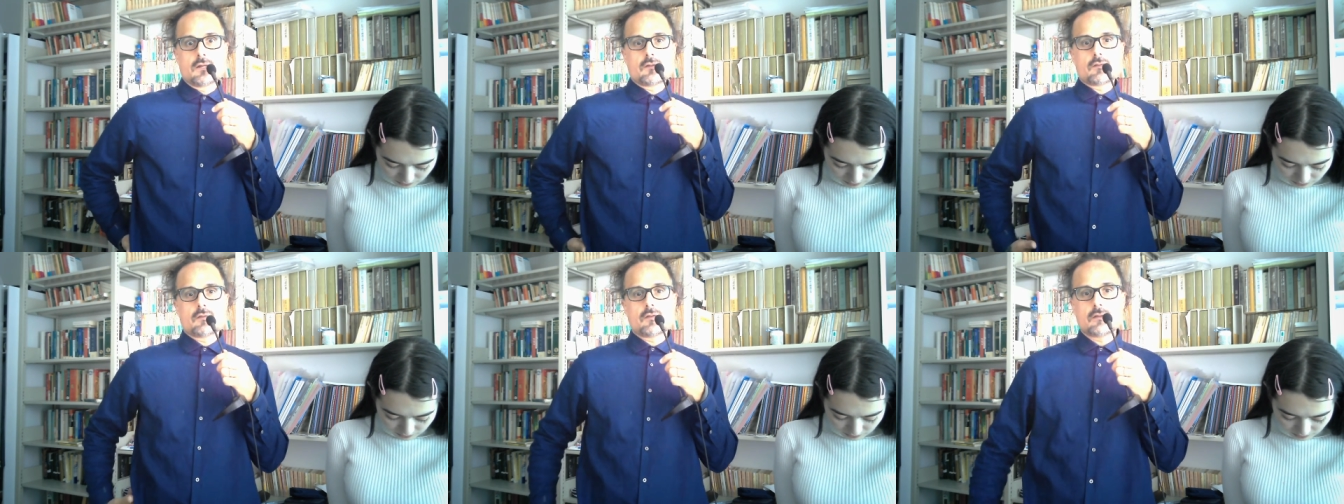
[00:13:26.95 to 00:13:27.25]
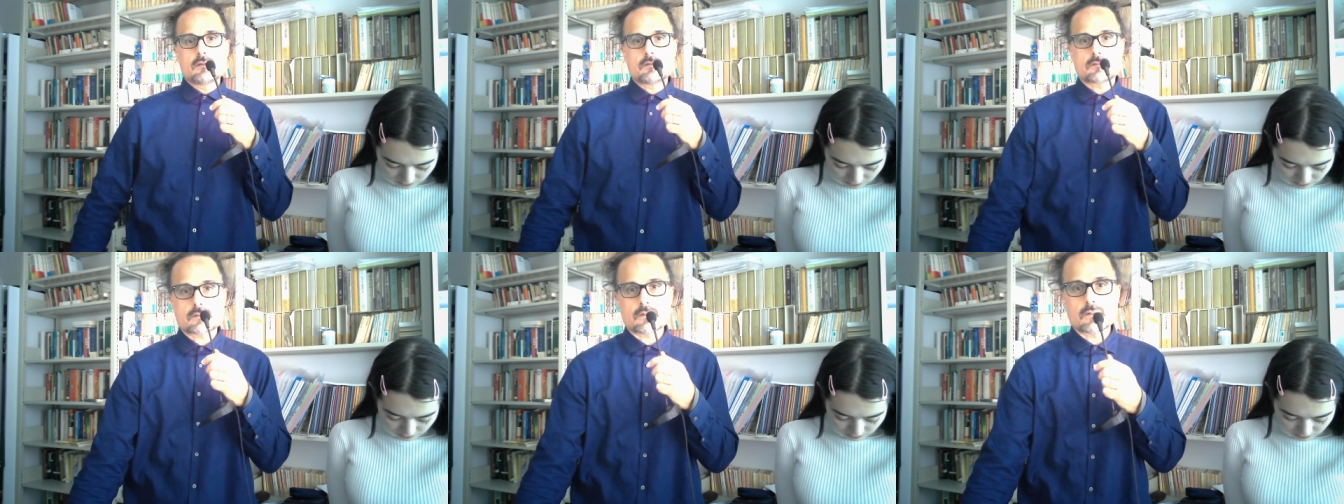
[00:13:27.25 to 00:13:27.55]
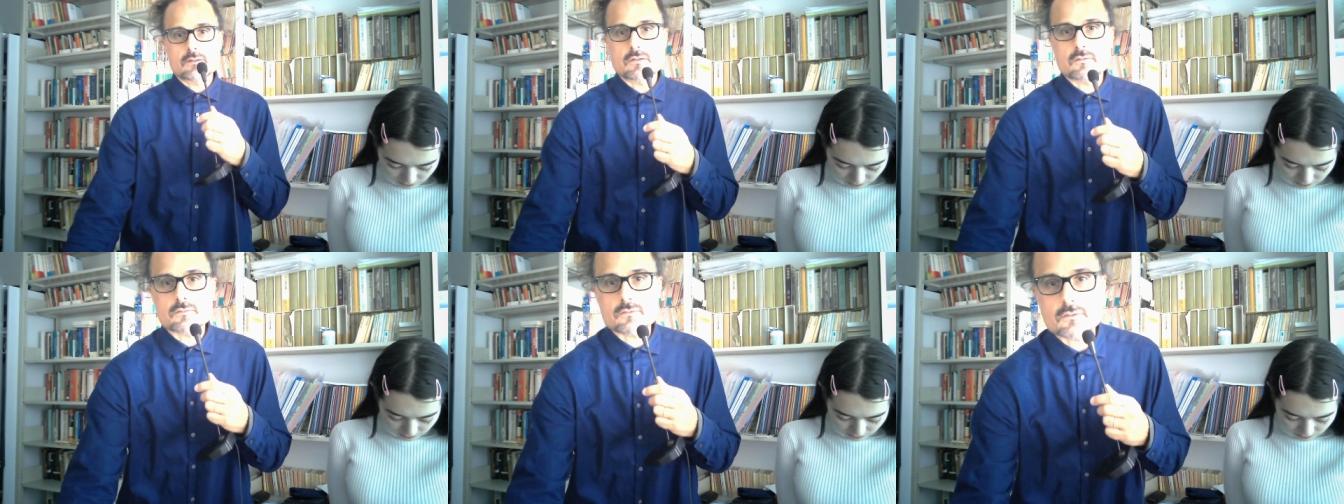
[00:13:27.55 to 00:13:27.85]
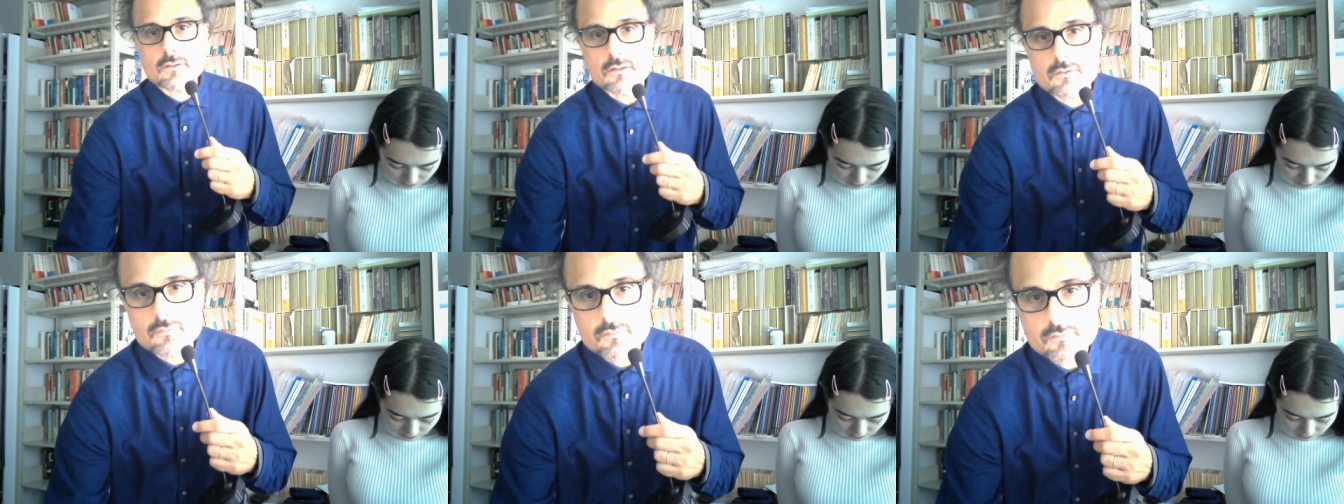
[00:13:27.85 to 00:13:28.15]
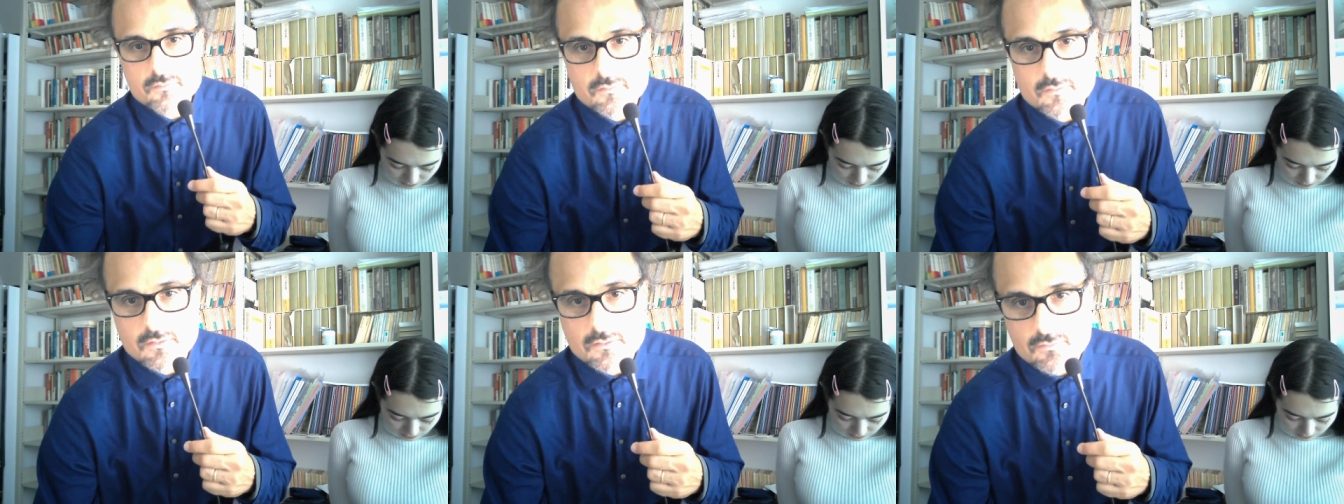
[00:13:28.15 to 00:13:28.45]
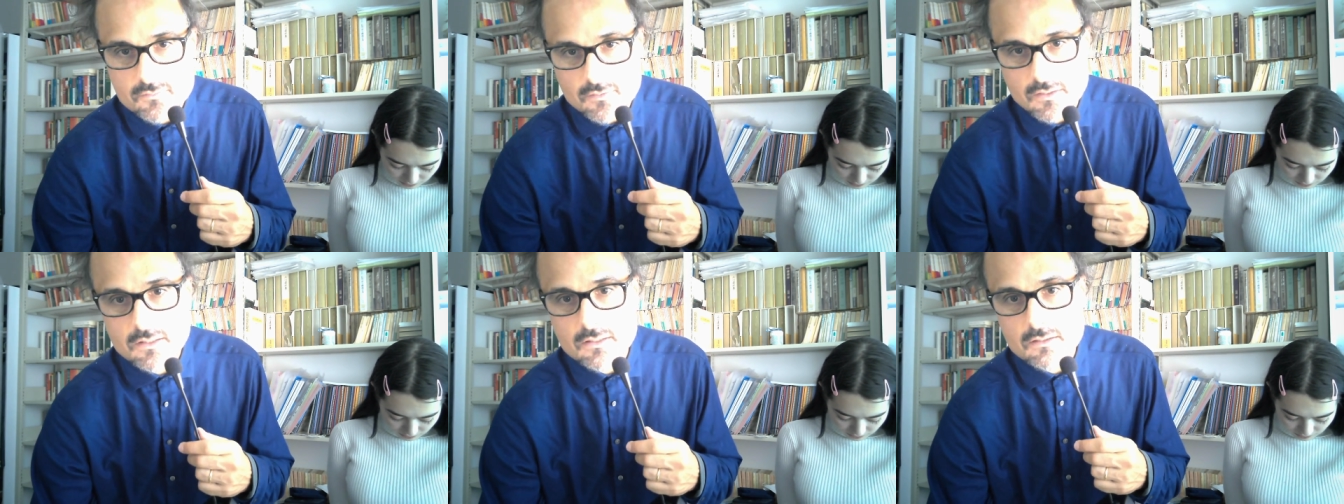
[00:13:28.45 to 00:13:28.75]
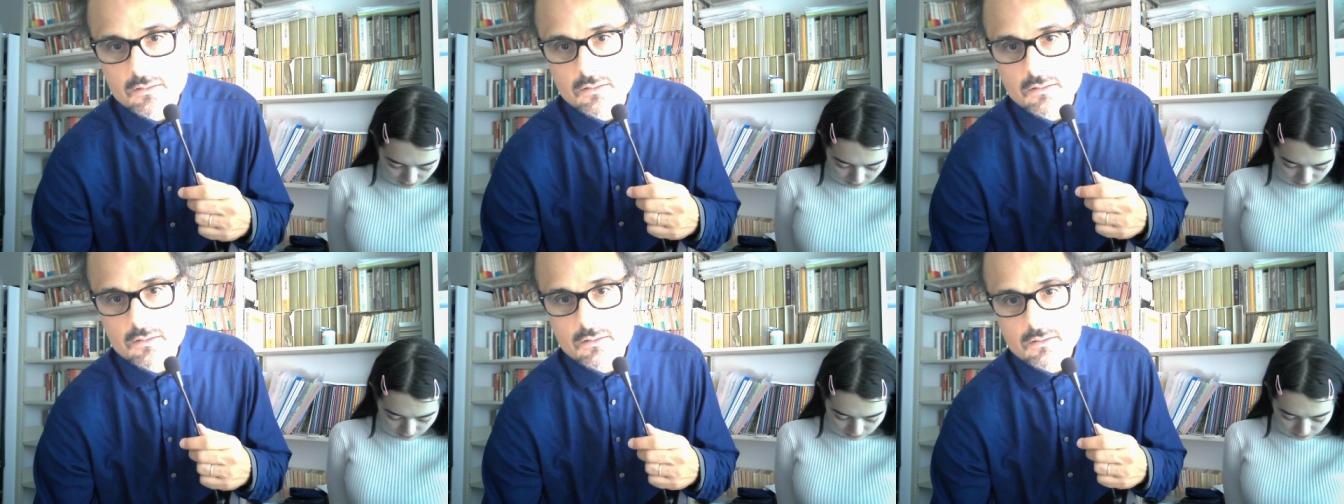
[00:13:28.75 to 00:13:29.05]
that Ishikawa discusses
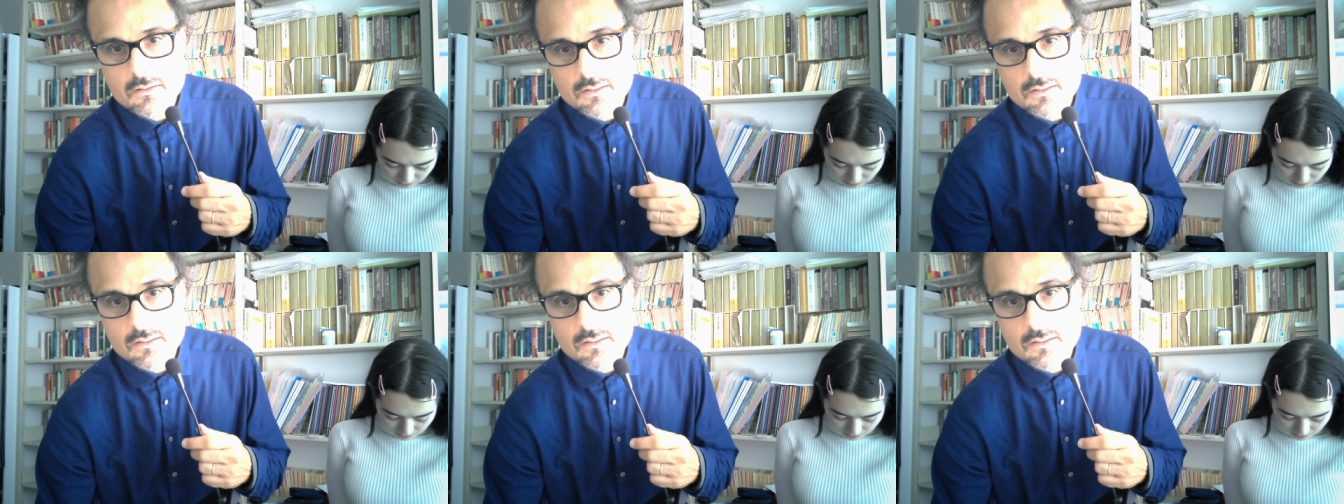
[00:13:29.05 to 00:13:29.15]
in